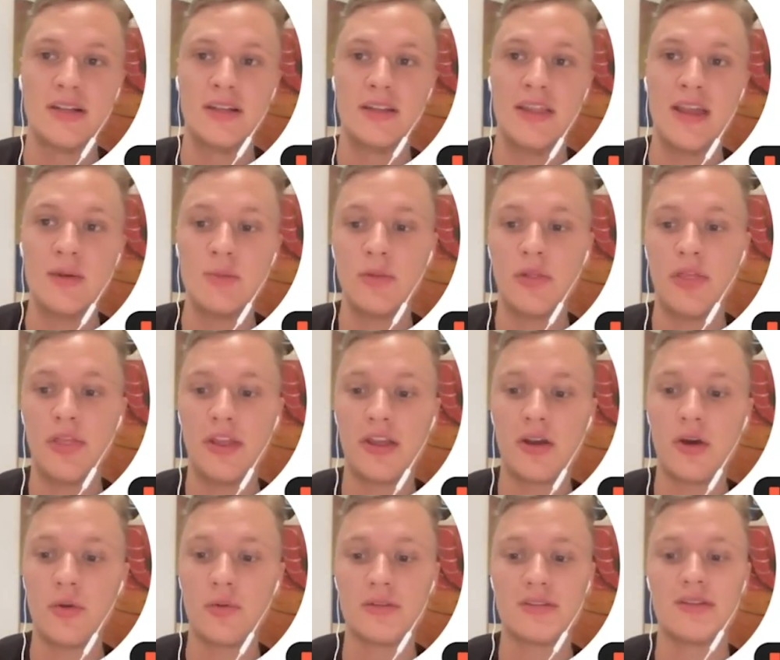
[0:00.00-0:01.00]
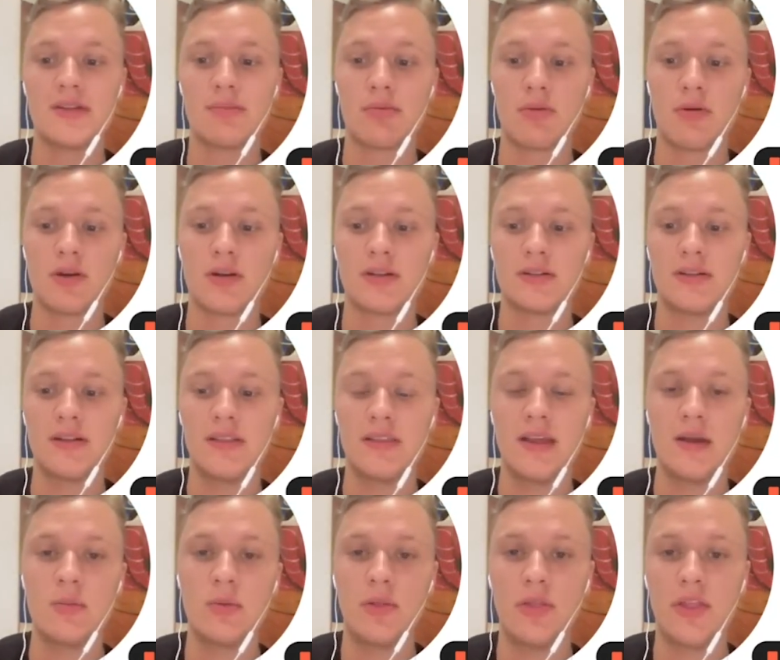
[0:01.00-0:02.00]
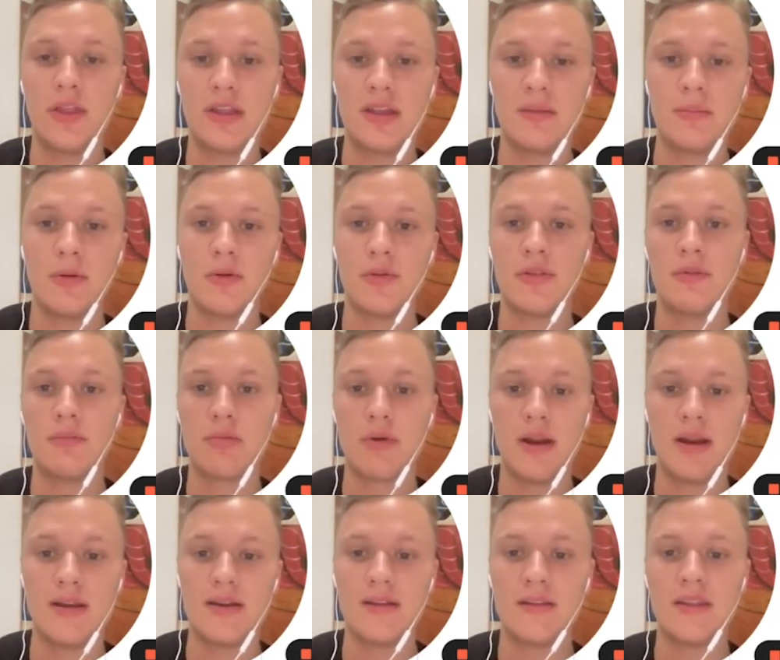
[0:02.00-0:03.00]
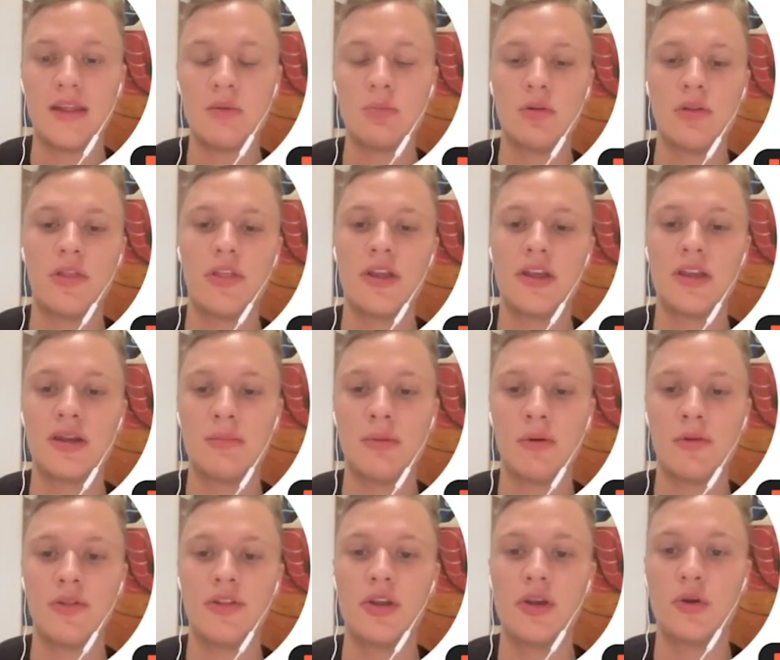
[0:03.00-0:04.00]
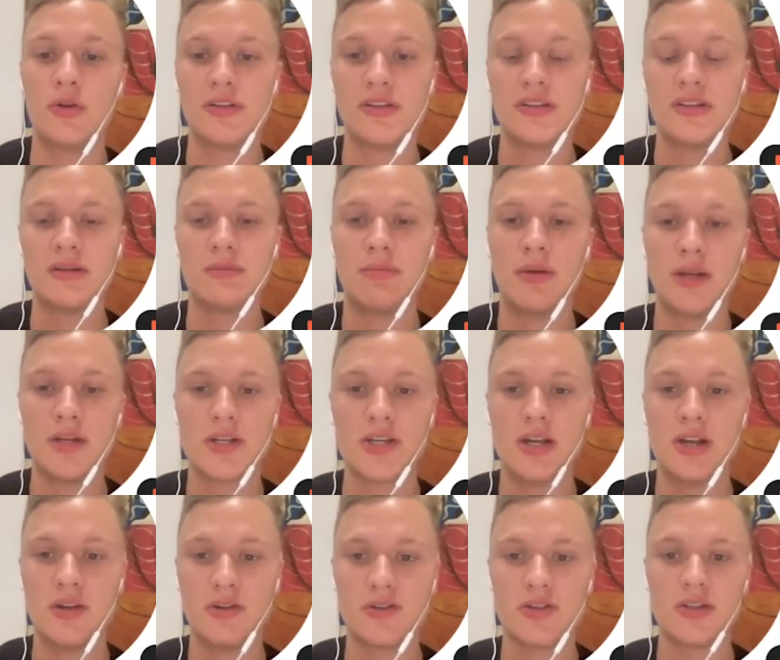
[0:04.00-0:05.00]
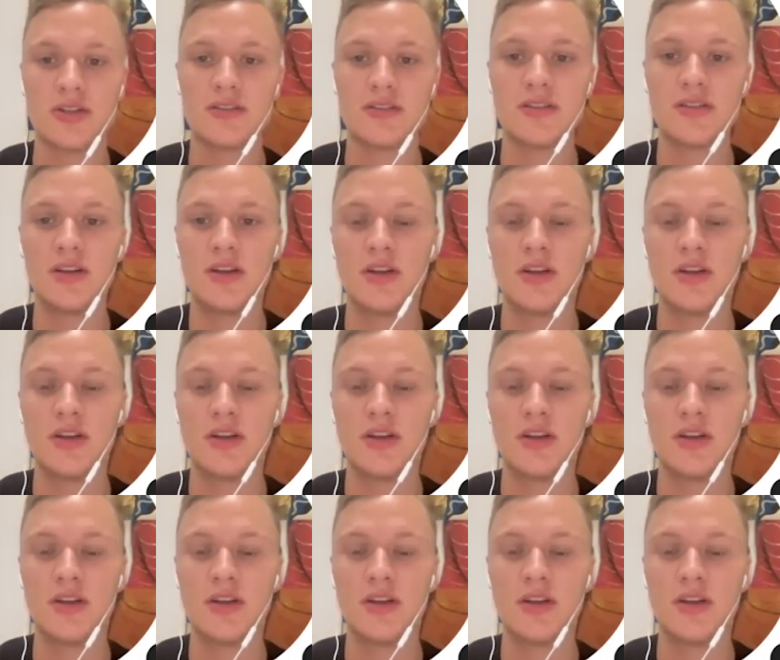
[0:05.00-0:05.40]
They will think, oh, it's the product. They will think about the brand. They will think about the holistic picture and not just,